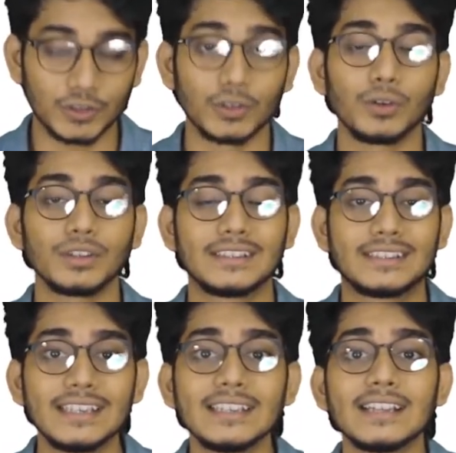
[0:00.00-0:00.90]
So
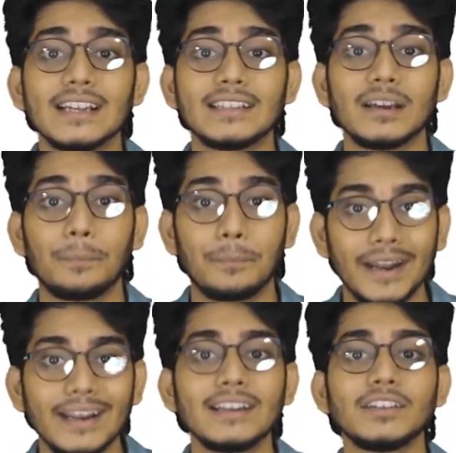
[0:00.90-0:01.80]
these are the
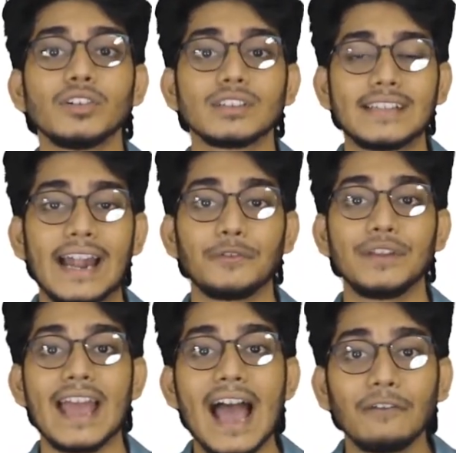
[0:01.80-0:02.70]
parent nodes
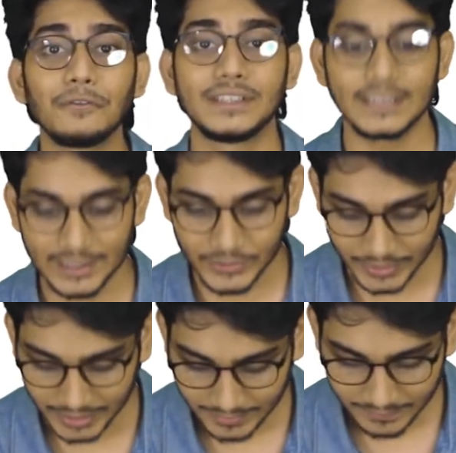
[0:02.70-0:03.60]
that we have within our
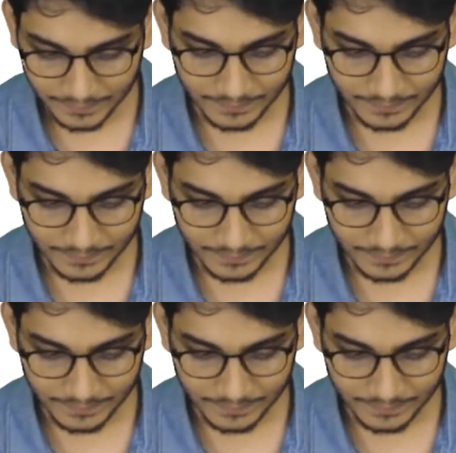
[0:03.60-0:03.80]
tree.